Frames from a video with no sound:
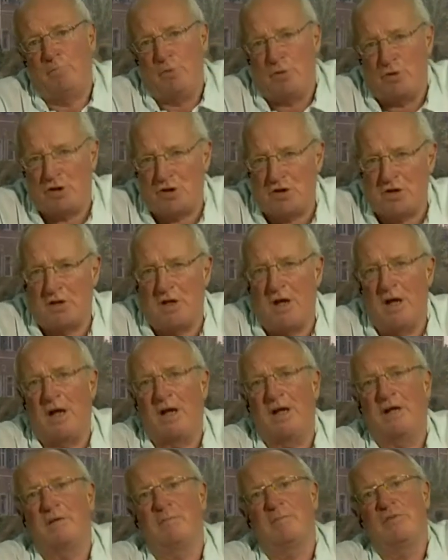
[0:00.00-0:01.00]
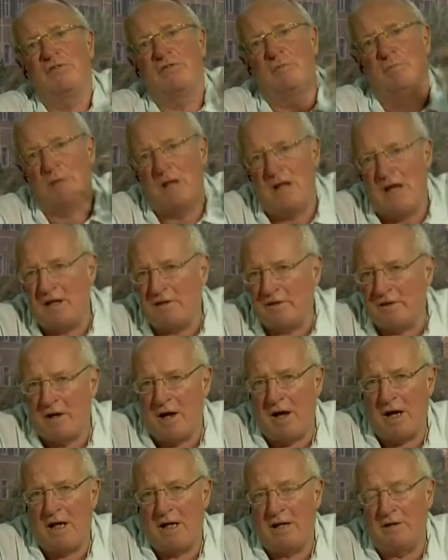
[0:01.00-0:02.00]
Bush denying it and Mr. Blair
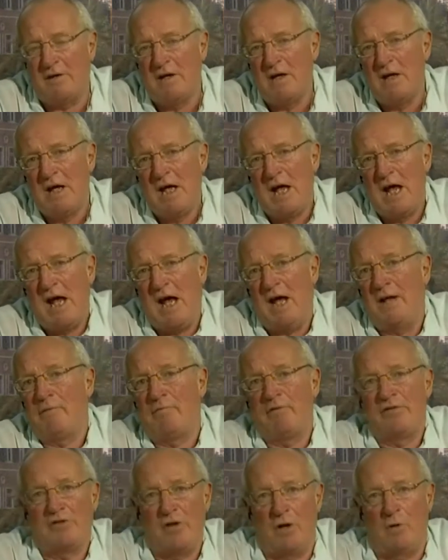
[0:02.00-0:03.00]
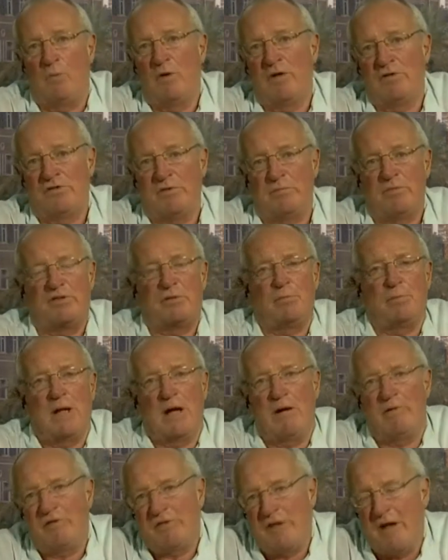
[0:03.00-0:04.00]
denying it, and the result was that Mr.
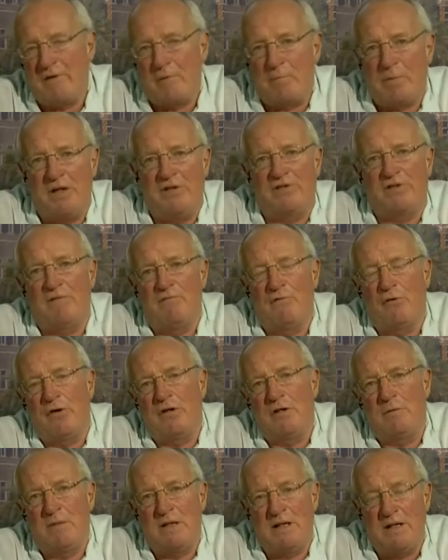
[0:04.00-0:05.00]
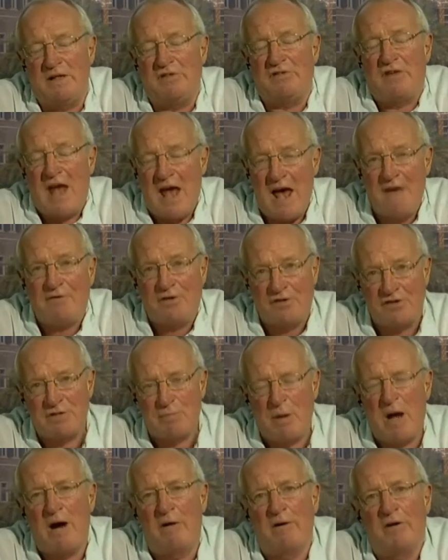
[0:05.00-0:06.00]
Blair is now the peace envoy in the Middle East. Heaven
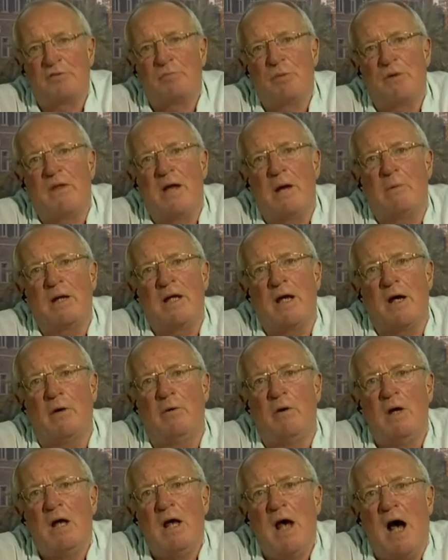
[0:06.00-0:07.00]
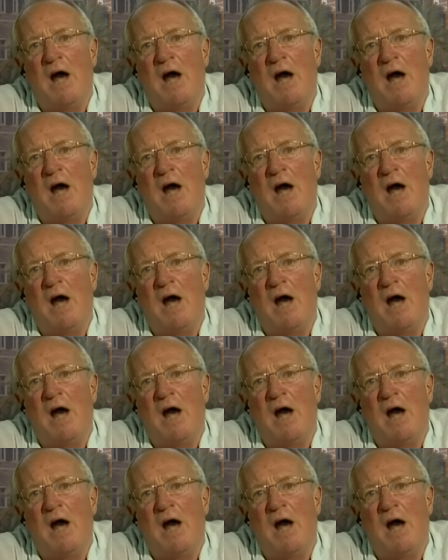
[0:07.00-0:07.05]
spare us, but there we go.